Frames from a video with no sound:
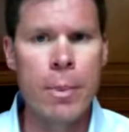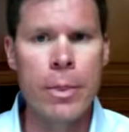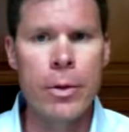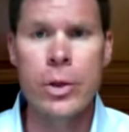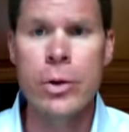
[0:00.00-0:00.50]

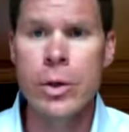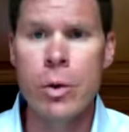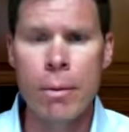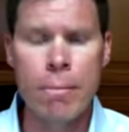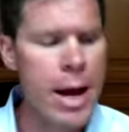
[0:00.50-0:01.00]
There's no need to
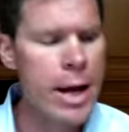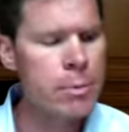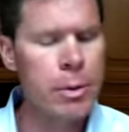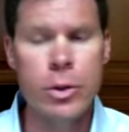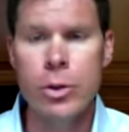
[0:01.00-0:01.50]
wear a
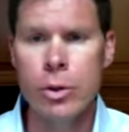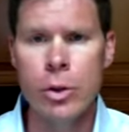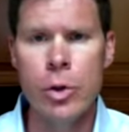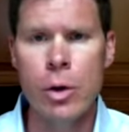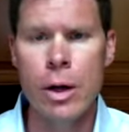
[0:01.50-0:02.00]
mask, but you
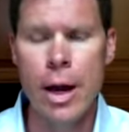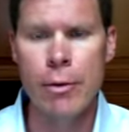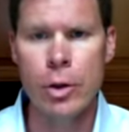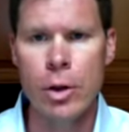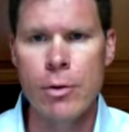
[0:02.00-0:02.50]
do want to
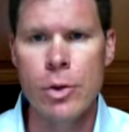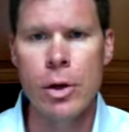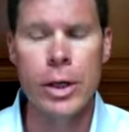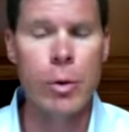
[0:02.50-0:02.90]
have your gloves on.